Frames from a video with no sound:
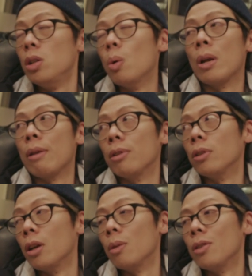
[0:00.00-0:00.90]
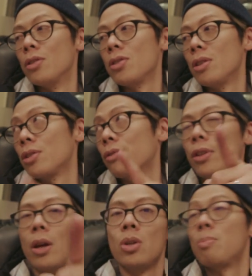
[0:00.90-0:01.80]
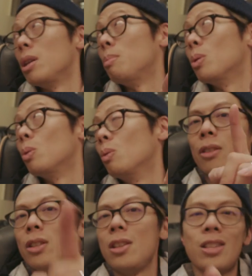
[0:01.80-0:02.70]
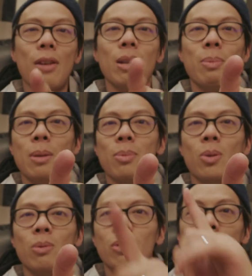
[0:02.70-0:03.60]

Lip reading: You won't have it, no. It's for those people, these lovely people.